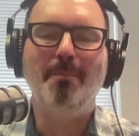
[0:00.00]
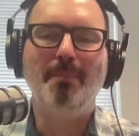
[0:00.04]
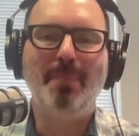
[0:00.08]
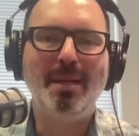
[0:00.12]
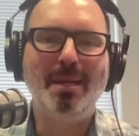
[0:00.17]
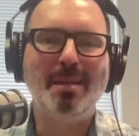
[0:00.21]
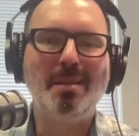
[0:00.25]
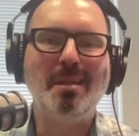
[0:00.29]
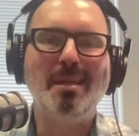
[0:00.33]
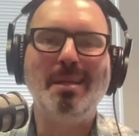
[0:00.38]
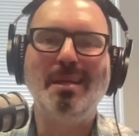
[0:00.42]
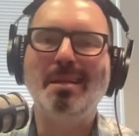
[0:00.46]

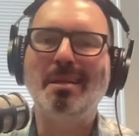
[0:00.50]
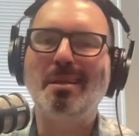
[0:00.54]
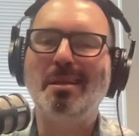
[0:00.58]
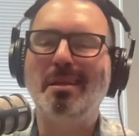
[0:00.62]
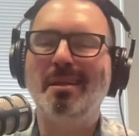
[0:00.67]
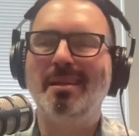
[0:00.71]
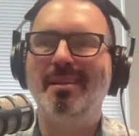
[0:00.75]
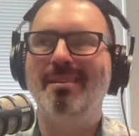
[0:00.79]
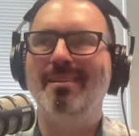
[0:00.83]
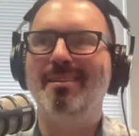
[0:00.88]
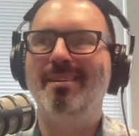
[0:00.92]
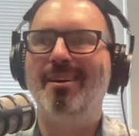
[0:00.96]
business
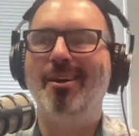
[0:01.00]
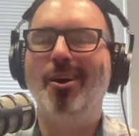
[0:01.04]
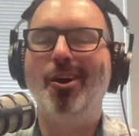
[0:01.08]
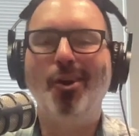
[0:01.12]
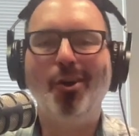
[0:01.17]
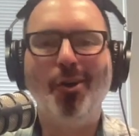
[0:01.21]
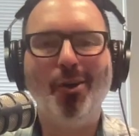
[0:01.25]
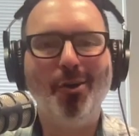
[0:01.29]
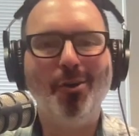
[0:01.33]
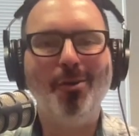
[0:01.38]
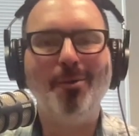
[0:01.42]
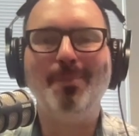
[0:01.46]
and
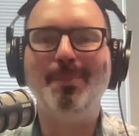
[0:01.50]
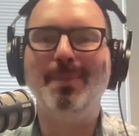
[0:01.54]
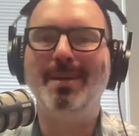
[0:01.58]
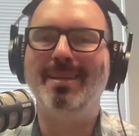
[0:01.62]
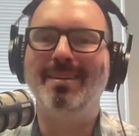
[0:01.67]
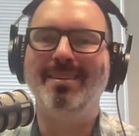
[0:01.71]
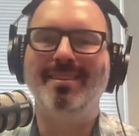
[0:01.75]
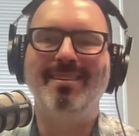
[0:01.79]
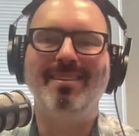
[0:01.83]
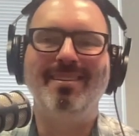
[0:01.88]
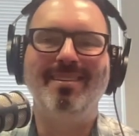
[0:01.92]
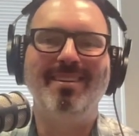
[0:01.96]
home
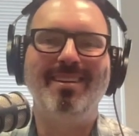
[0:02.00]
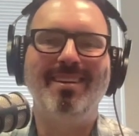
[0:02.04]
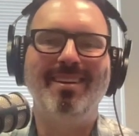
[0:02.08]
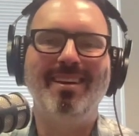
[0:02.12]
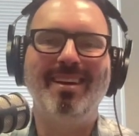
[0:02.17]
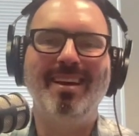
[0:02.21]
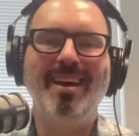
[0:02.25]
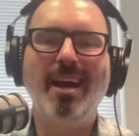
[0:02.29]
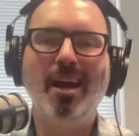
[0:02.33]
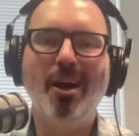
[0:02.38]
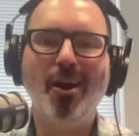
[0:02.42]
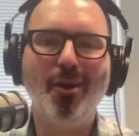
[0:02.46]
and
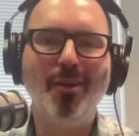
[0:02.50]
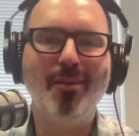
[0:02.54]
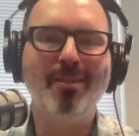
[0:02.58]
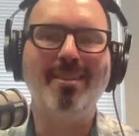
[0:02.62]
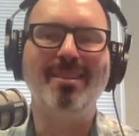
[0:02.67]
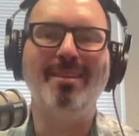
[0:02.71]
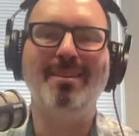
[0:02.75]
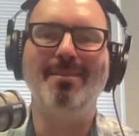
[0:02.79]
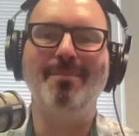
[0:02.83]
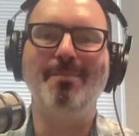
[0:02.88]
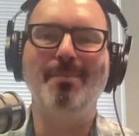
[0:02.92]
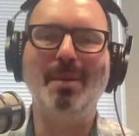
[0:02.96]

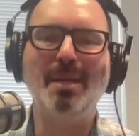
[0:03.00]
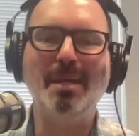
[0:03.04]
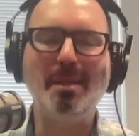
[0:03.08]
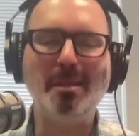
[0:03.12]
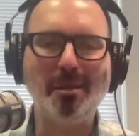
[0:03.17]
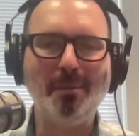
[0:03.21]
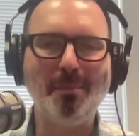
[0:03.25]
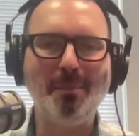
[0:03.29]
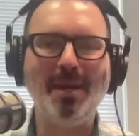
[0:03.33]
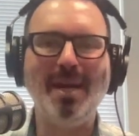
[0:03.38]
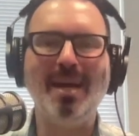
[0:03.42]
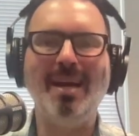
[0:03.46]
health and
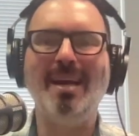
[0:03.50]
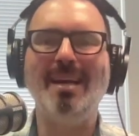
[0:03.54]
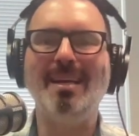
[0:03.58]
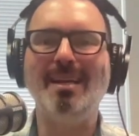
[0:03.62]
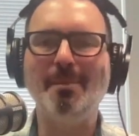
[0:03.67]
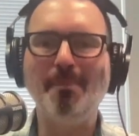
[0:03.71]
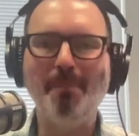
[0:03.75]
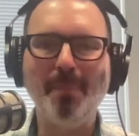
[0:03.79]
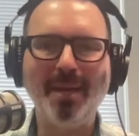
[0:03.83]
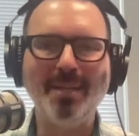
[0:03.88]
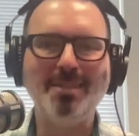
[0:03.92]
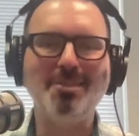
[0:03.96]
peace of mind
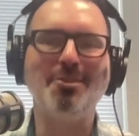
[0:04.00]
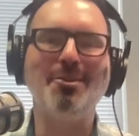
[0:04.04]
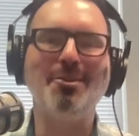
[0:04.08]
and mental